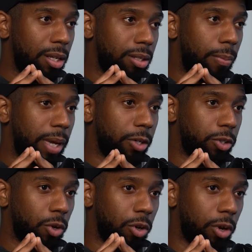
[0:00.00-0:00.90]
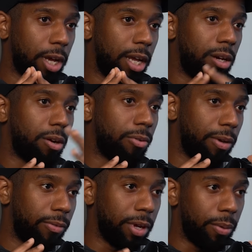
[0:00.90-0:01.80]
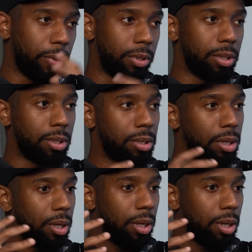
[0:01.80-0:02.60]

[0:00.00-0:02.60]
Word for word: to make sure you're getting the correct vitamins